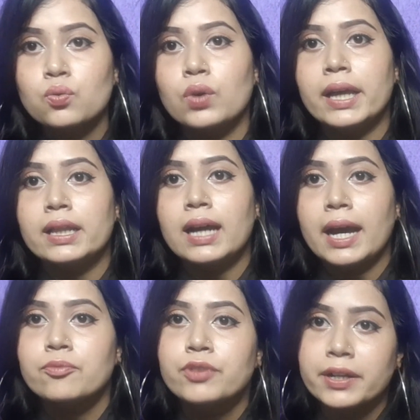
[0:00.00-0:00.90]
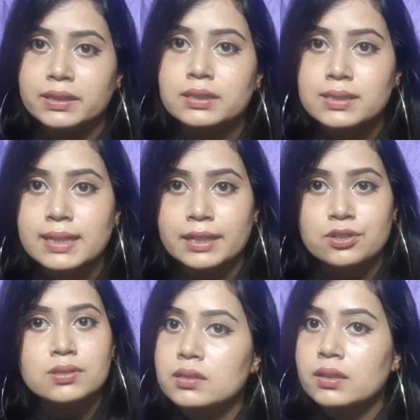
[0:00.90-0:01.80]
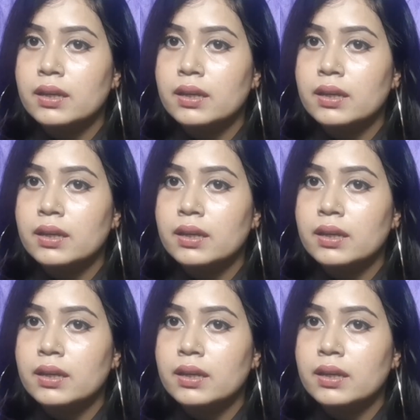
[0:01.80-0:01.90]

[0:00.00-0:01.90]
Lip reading: while I'm wearing these lashes.